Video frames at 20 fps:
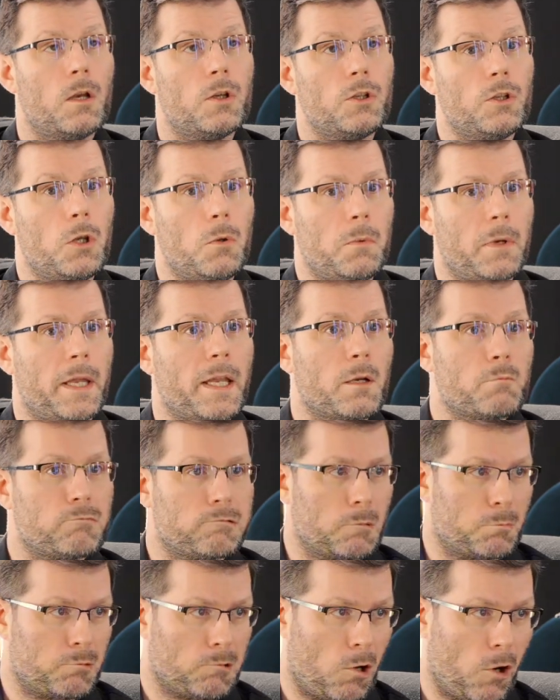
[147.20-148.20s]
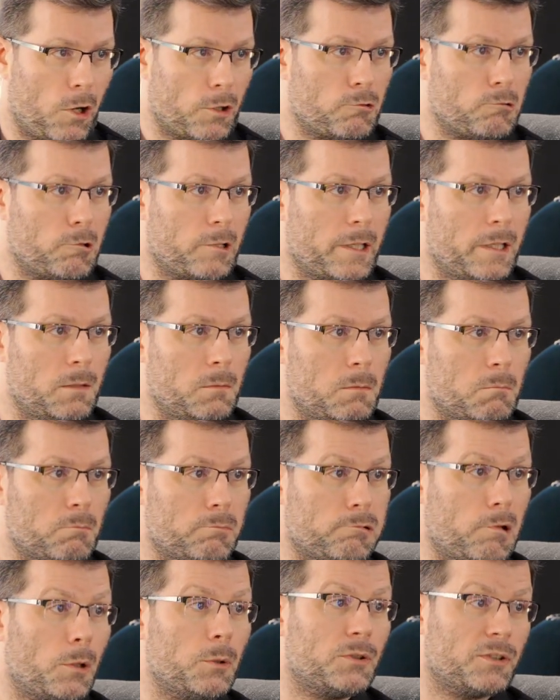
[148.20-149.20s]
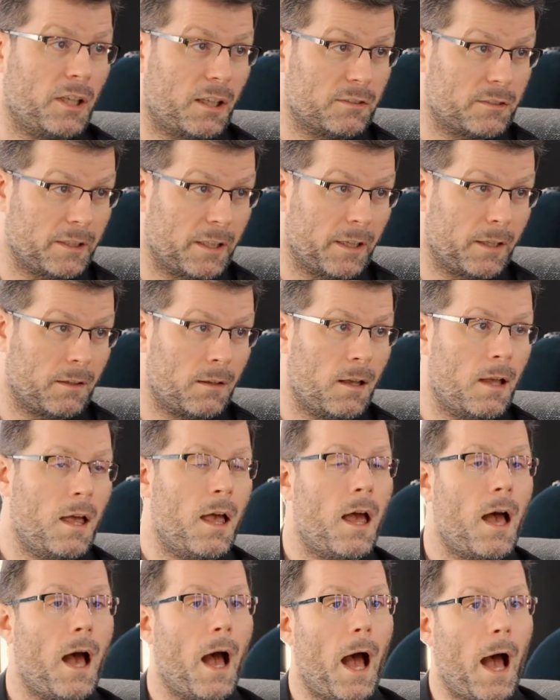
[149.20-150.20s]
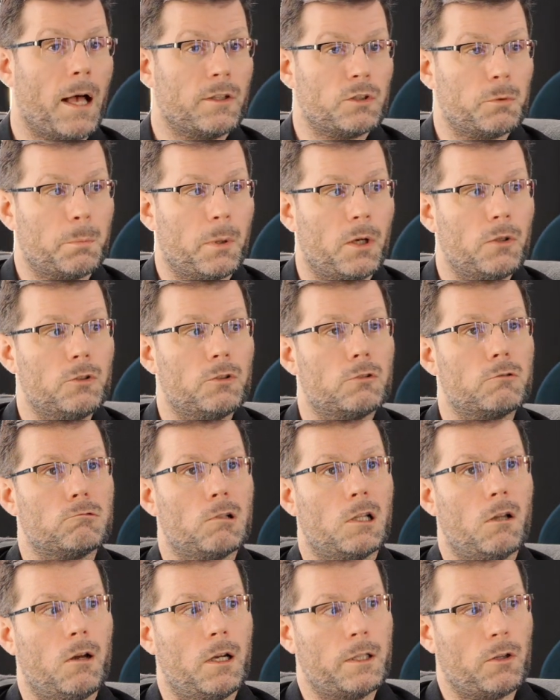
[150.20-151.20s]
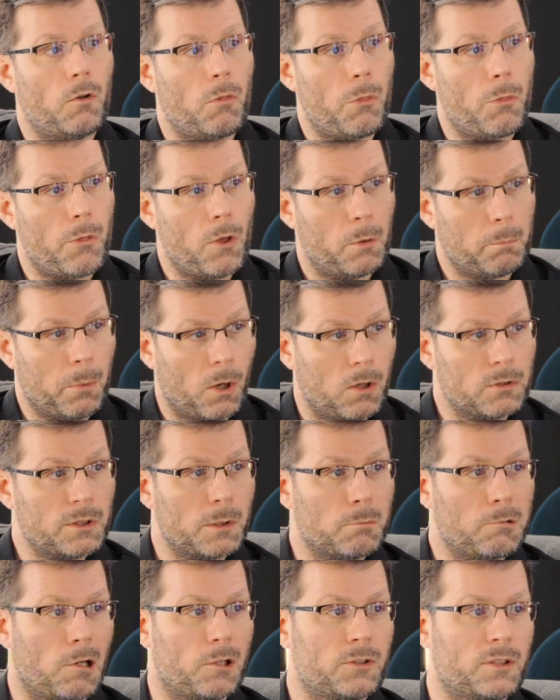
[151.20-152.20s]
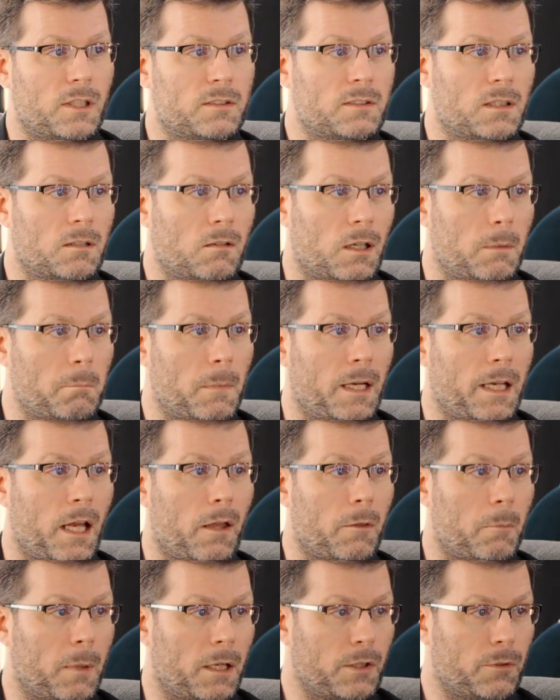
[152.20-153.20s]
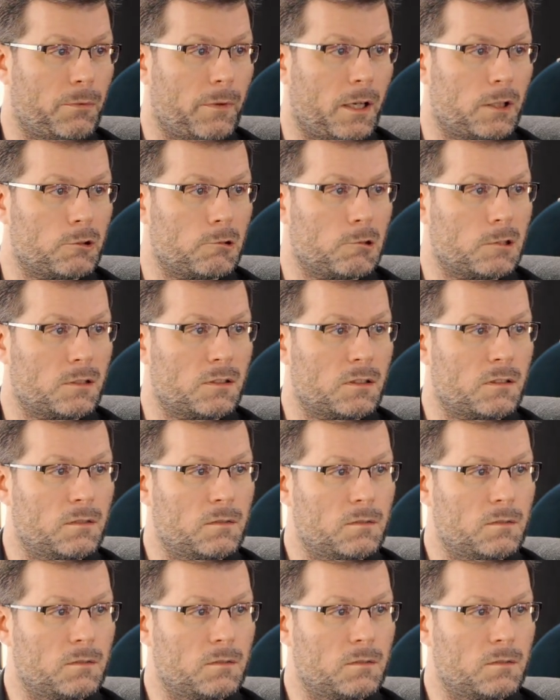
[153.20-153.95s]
unique proprietary processing as opposed to relying on third-party processing like many other manufacturers.